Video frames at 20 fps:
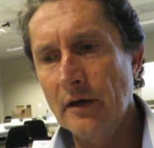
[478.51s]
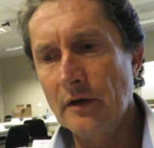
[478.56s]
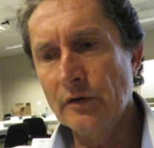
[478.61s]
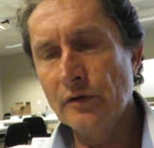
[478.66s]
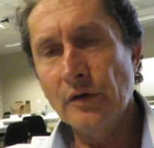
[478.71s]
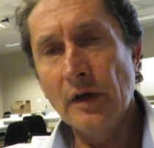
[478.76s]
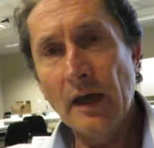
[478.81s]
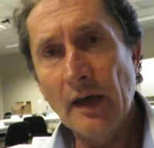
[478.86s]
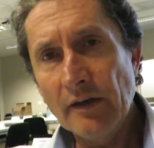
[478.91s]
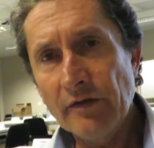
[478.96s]

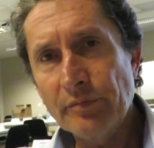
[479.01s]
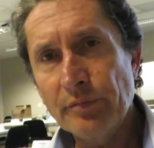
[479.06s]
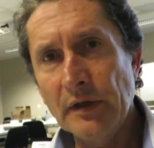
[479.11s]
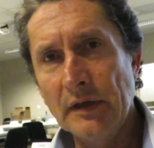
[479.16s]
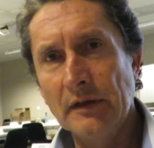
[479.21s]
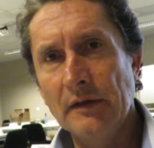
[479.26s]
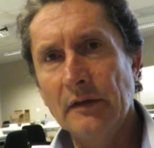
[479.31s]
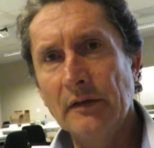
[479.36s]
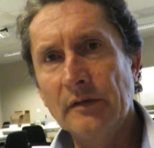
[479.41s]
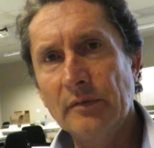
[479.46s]
who have
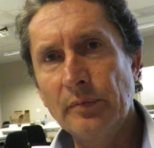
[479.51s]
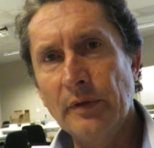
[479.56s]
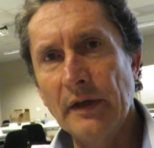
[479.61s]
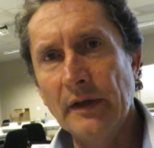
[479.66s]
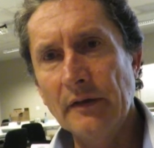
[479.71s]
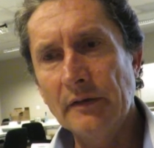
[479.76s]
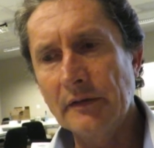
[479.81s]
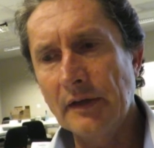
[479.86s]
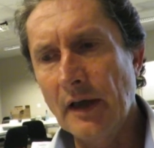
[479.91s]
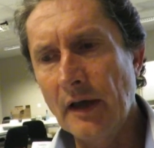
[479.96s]
been
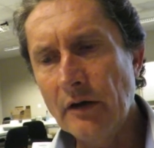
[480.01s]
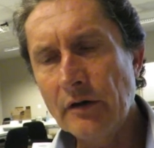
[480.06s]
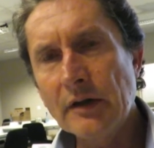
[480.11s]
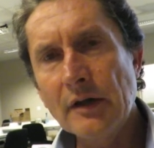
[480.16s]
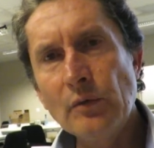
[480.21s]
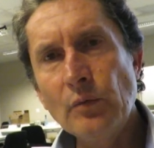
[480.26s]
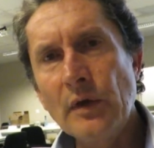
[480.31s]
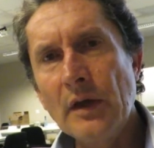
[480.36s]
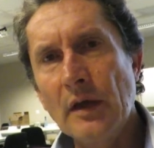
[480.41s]
displaced, how can